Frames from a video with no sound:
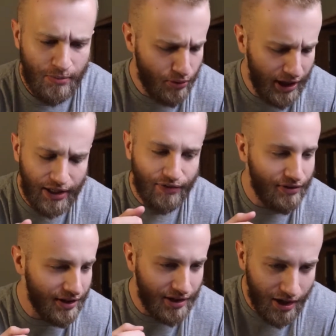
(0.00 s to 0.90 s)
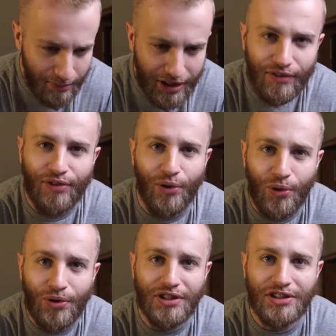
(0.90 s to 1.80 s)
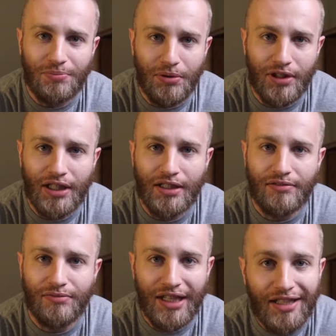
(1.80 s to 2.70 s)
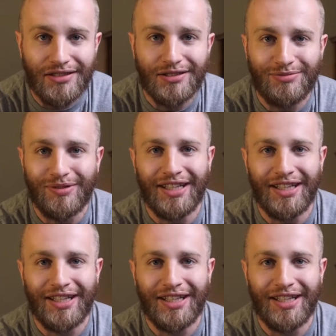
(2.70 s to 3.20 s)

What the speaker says: praying for the coming of the Holy Spirit is,